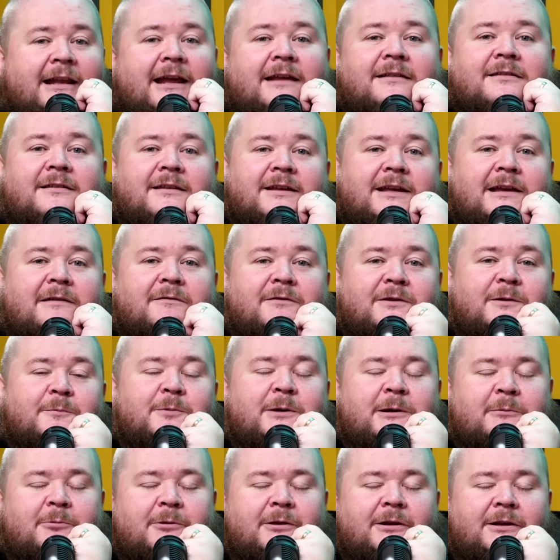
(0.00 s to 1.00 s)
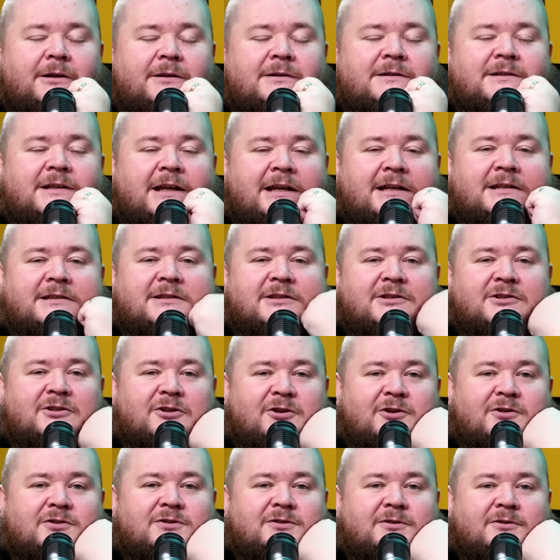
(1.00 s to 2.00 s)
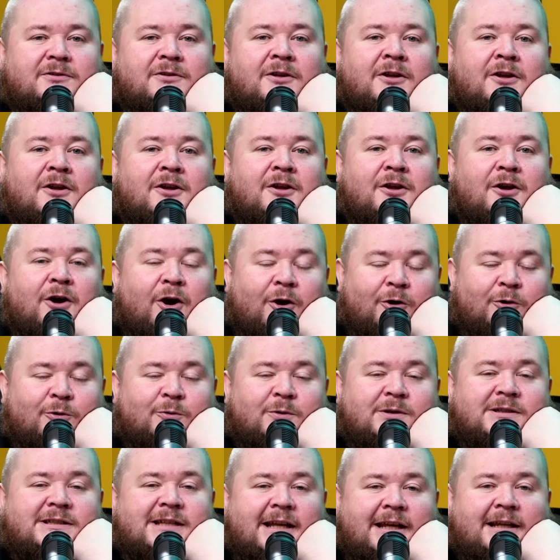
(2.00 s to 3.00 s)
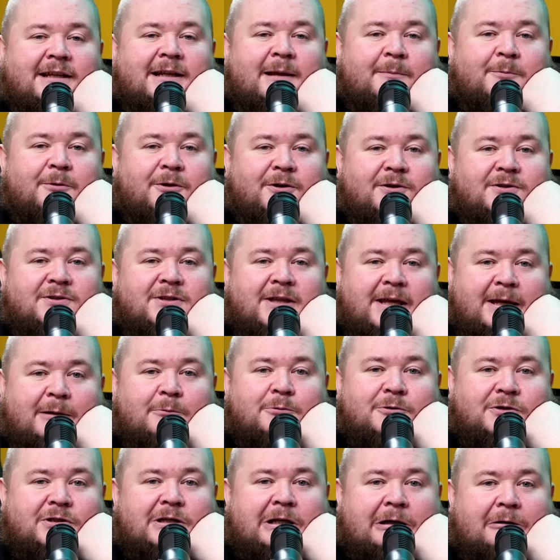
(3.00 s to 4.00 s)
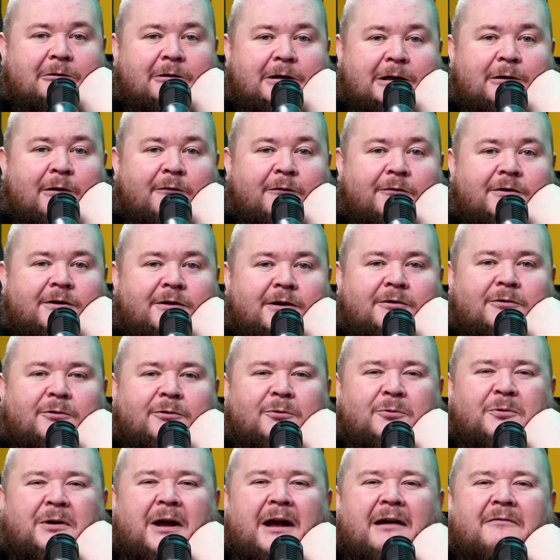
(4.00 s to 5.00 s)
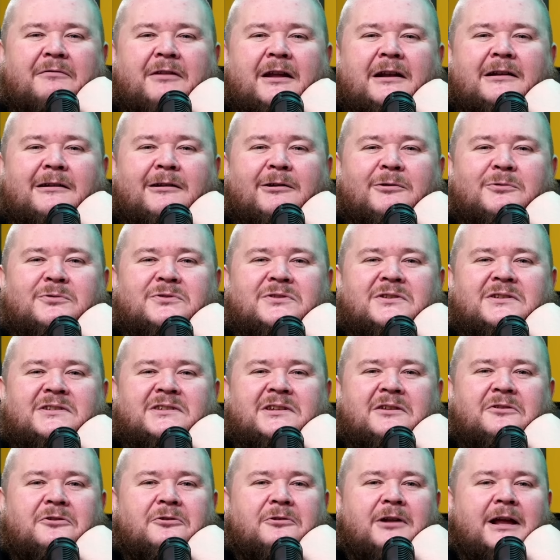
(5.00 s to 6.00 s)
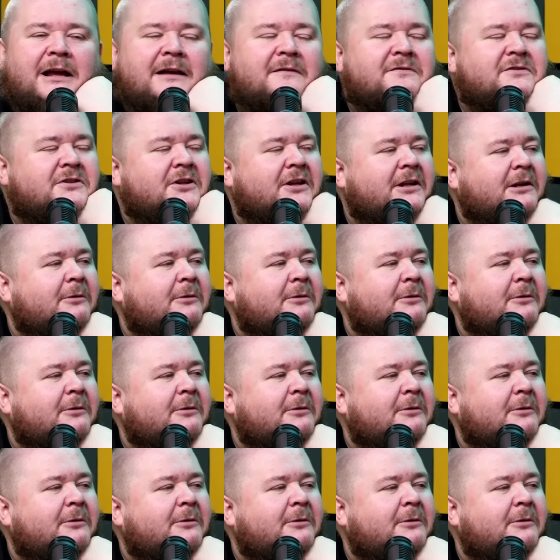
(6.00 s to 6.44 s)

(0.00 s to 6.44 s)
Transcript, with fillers: I think even the people that say it's disgusting are only saying that because they would secretly love it and don't have that closeness in their lives now.